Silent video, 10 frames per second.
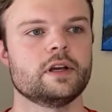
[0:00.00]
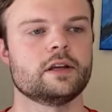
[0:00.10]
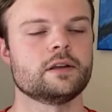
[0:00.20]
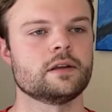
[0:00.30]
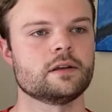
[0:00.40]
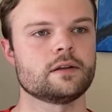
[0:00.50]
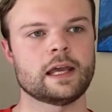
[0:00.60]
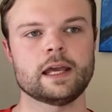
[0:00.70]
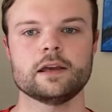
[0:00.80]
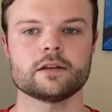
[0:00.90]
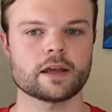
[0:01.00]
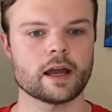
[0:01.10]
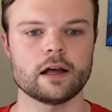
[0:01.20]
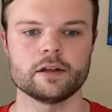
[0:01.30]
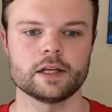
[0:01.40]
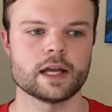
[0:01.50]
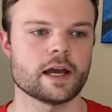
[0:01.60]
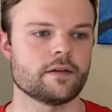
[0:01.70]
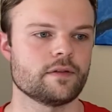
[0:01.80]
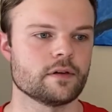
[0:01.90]
When he and Kaladin
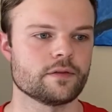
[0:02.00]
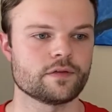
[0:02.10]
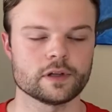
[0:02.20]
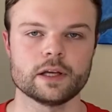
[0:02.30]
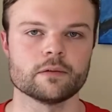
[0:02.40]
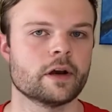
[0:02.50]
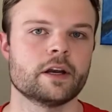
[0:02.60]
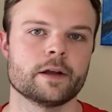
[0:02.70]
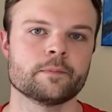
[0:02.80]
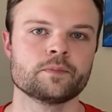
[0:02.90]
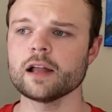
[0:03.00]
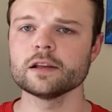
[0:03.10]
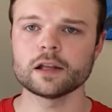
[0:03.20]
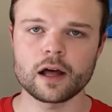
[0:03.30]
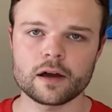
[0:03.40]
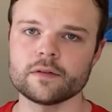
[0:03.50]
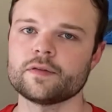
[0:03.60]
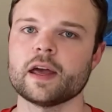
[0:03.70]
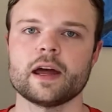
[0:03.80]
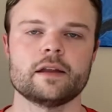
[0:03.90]
have the fleet running, I love
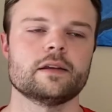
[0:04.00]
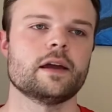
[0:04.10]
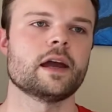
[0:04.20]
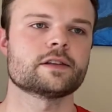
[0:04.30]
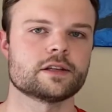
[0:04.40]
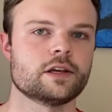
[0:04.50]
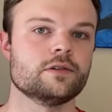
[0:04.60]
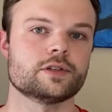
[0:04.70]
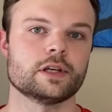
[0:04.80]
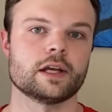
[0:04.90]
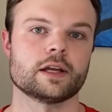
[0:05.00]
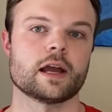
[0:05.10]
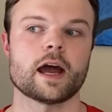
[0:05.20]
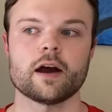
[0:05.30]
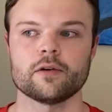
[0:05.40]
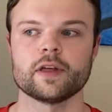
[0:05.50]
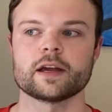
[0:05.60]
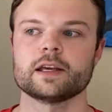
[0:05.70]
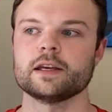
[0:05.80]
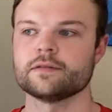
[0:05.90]
that execution and how
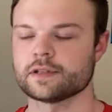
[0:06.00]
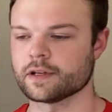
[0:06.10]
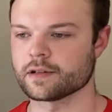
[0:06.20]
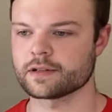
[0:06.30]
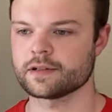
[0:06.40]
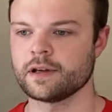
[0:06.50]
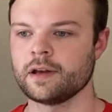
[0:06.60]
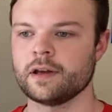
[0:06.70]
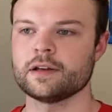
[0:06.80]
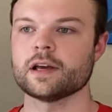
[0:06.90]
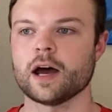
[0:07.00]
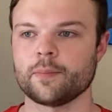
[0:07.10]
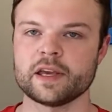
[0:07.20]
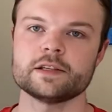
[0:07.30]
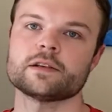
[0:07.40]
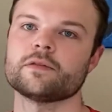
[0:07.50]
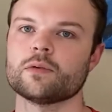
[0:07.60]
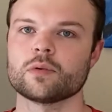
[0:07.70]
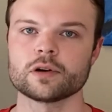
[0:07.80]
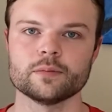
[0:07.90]
that gives us a piece of the
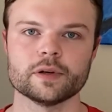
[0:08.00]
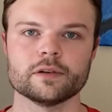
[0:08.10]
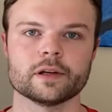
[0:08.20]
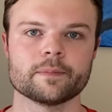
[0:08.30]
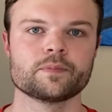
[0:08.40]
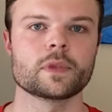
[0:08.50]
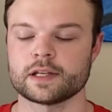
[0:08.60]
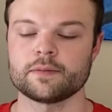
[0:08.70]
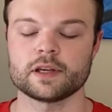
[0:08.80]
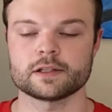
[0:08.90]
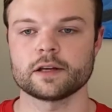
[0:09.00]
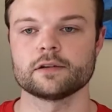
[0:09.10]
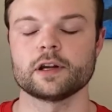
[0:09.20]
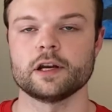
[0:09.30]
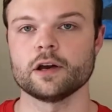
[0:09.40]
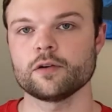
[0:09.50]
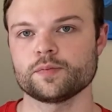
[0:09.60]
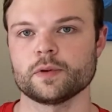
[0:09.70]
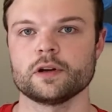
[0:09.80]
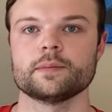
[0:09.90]
world building. The same thing is later done in
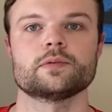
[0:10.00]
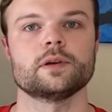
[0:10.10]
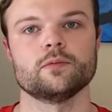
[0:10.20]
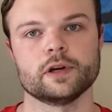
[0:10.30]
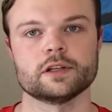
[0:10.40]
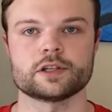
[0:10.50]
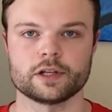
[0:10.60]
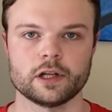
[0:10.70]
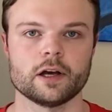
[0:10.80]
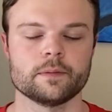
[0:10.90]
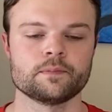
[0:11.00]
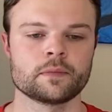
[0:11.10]
Oathbringer between Wit and Shallan.